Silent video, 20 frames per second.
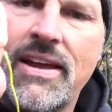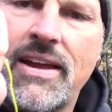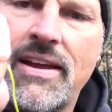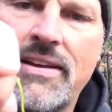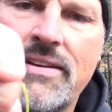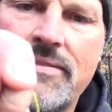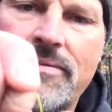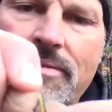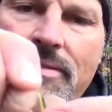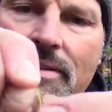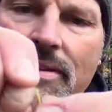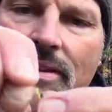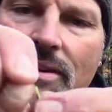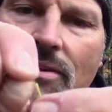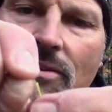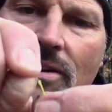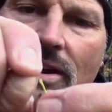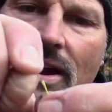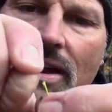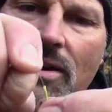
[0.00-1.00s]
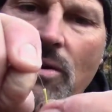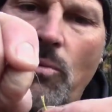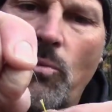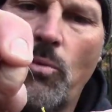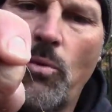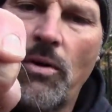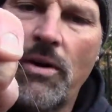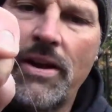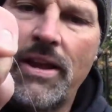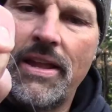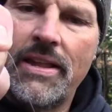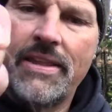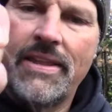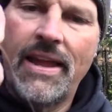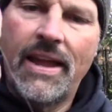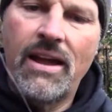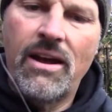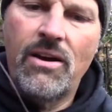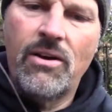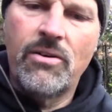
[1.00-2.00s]
of, you know, kind of work it
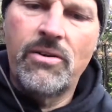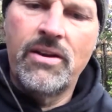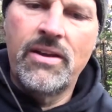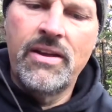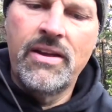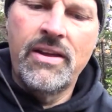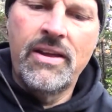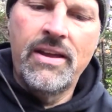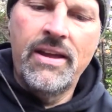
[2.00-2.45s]
down,